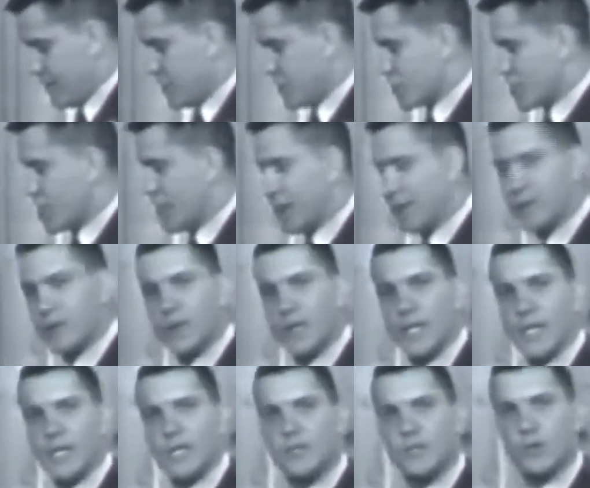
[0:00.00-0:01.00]
disconnect the
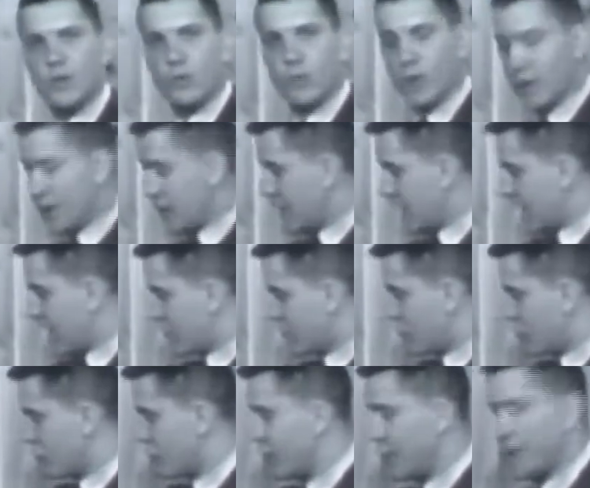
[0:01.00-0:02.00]
lead so we'll get
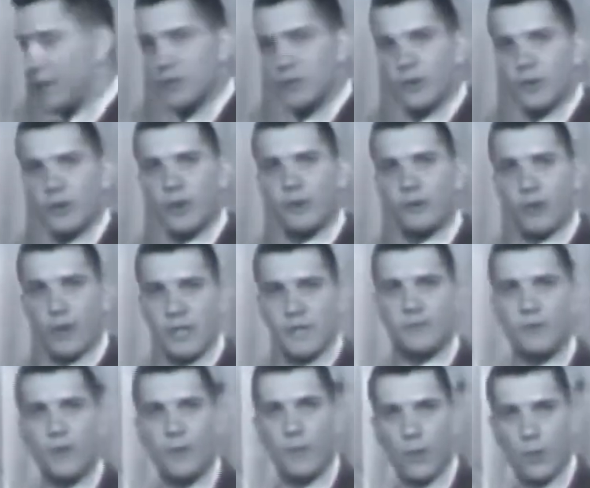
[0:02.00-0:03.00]
accurate readings on our
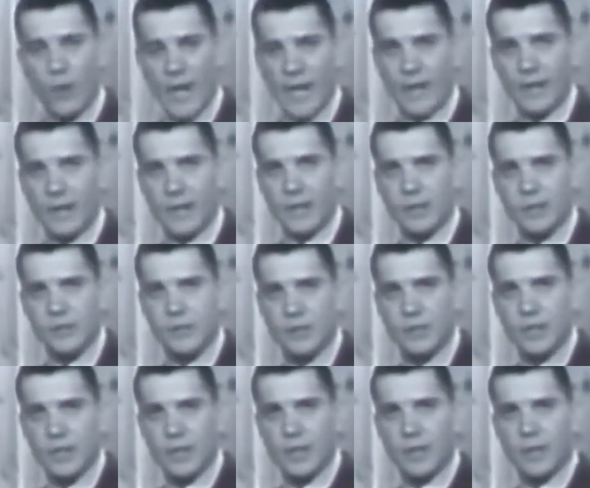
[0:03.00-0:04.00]
transformer windings,
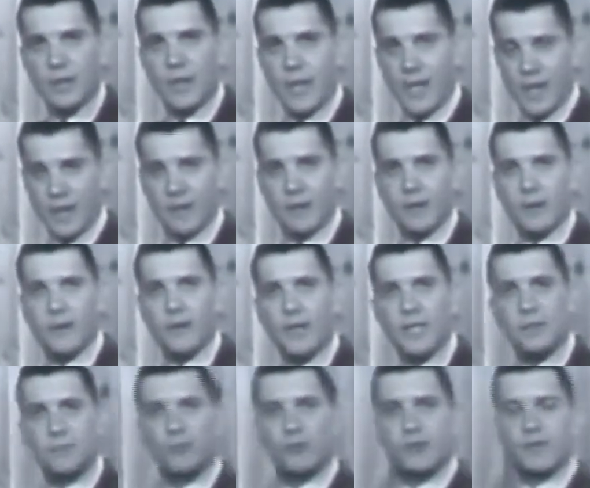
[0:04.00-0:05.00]
and
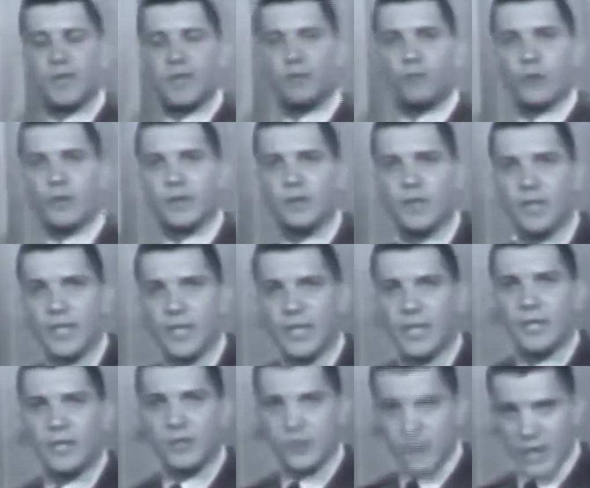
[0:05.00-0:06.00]
let's proceed with
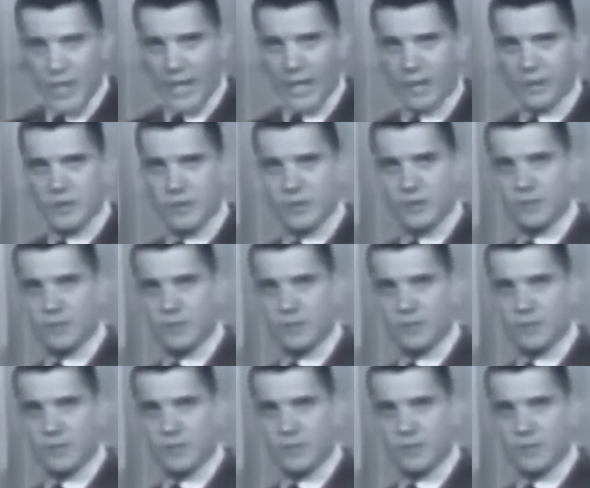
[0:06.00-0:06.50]
the checks.